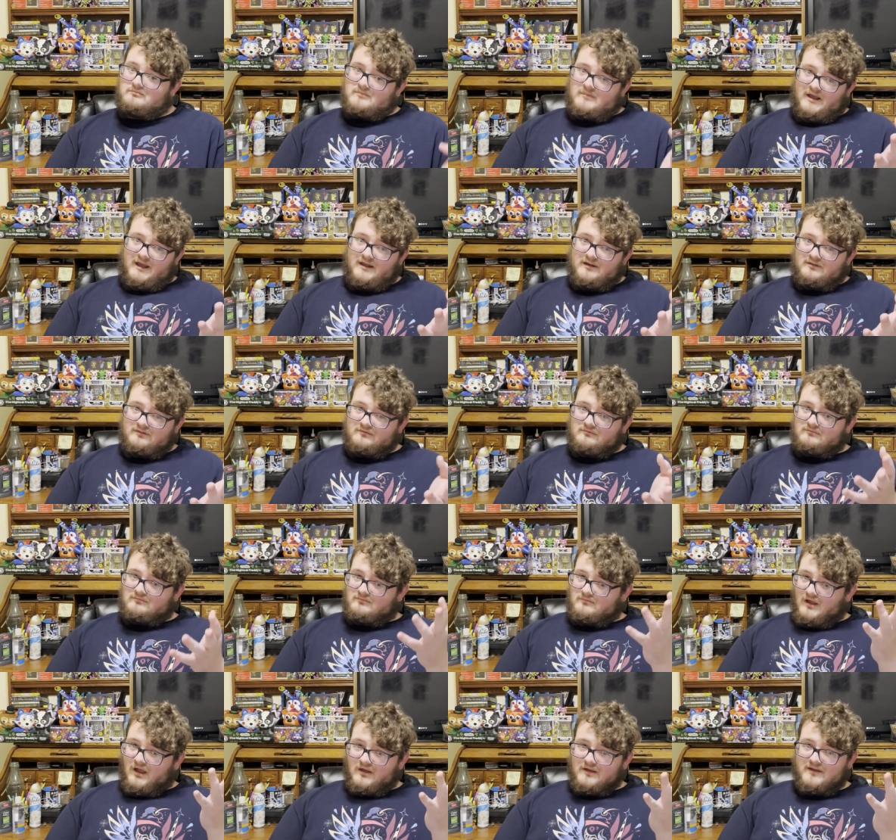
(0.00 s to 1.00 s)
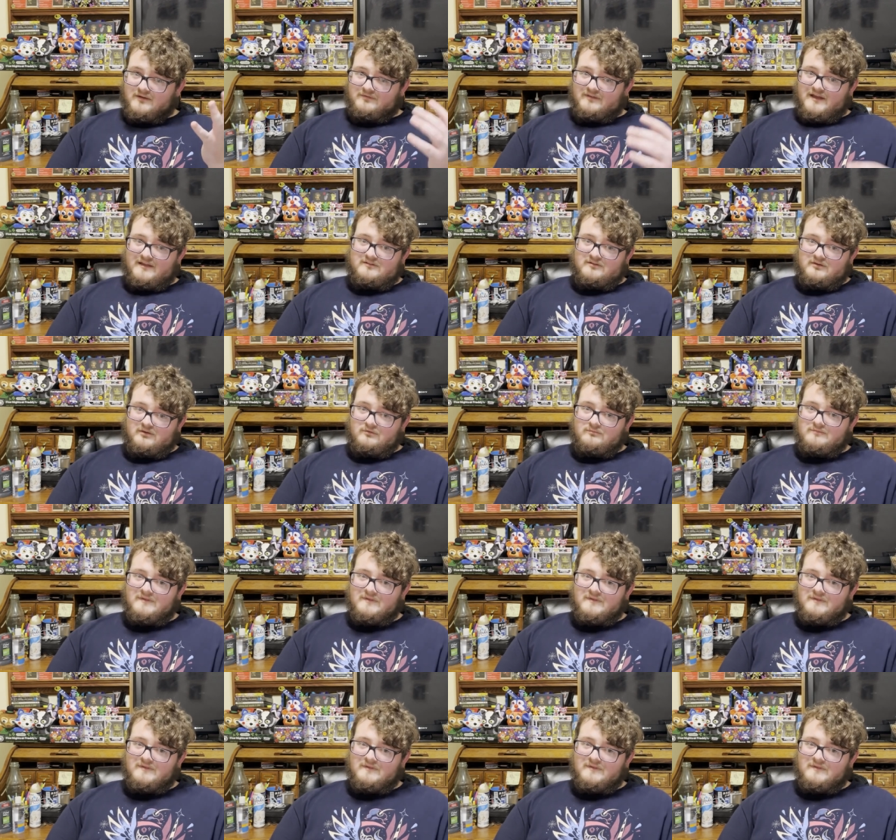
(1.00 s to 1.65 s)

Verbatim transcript: And I'll give that to you.